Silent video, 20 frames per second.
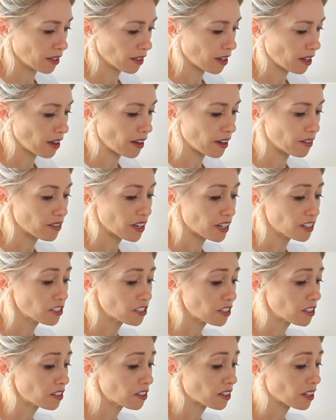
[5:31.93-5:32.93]
I've
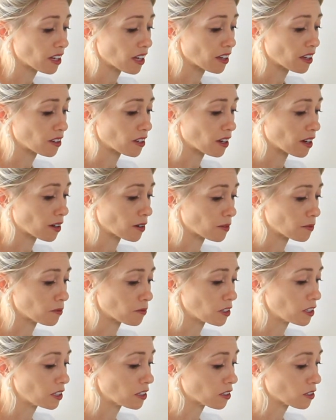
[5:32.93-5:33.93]
actually got a
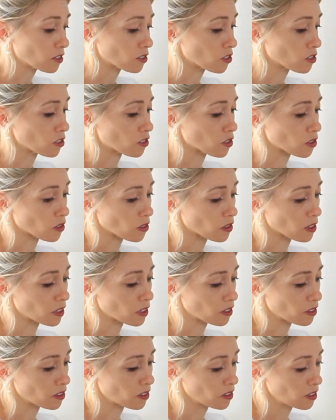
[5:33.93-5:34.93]
video
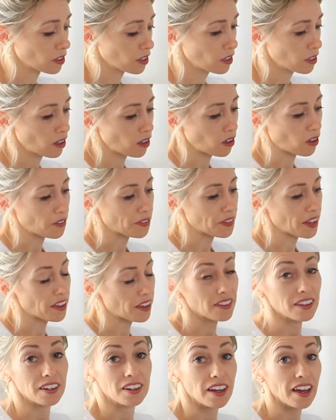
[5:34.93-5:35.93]
tutorial on
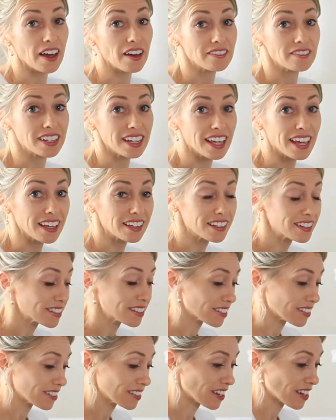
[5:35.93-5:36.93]
that I haven't
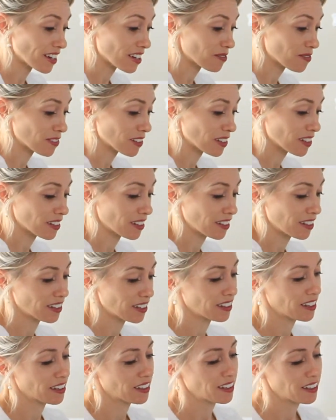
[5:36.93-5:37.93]
edited yet, but
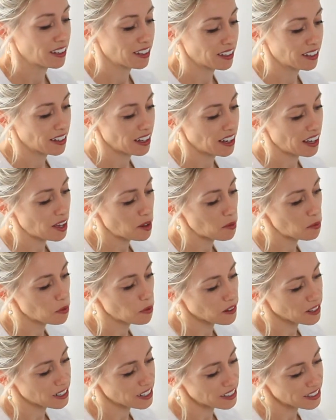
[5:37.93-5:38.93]
how
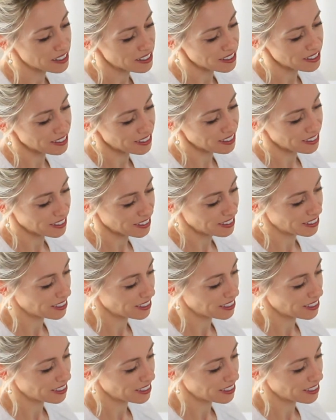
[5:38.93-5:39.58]
pretty is it?